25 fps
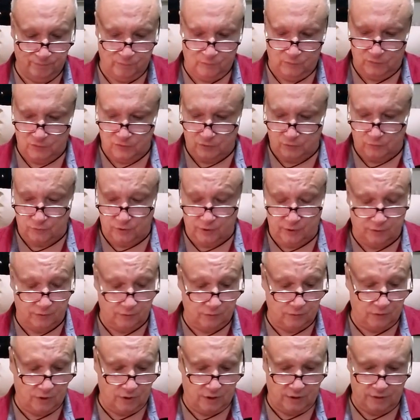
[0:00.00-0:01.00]
So thank you
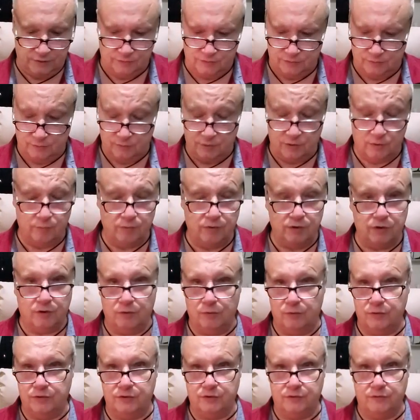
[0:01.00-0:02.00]
guys, and let me know
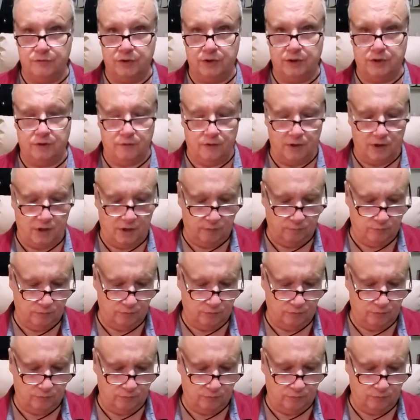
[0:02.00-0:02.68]
what you think of that.